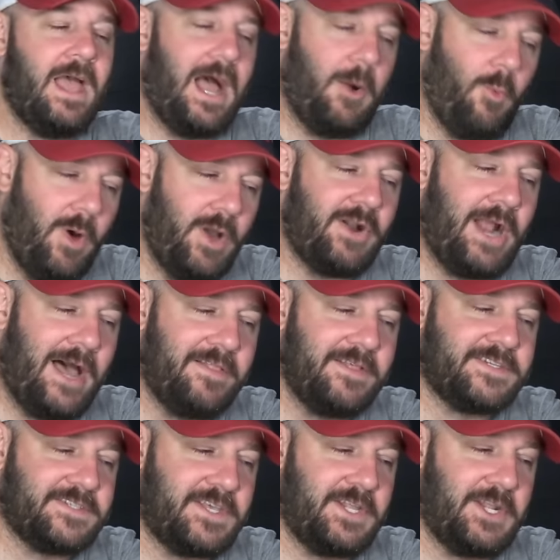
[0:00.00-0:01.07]
I wonder how
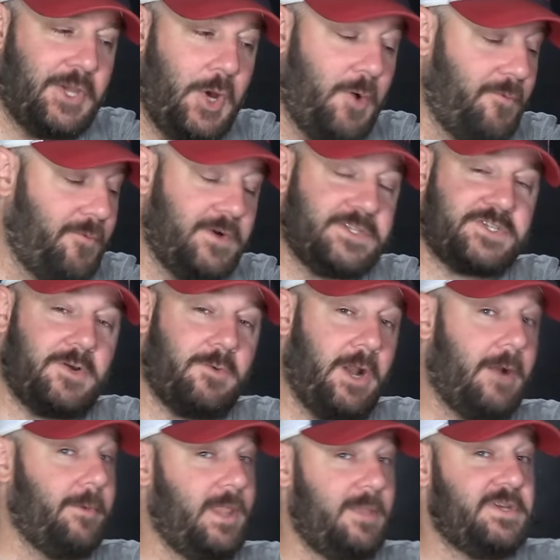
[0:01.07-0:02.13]
this is going to go for his
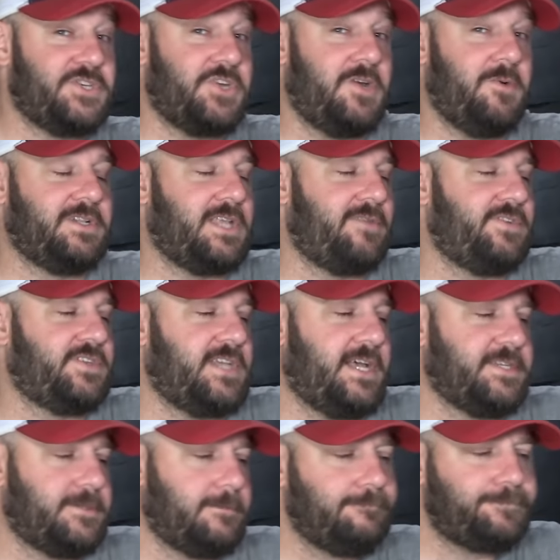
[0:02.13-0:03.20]
career. But let me show you what Davey
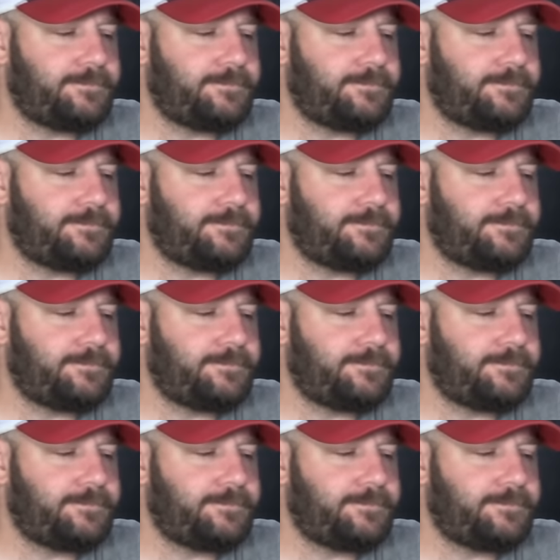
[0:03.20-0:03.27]
says.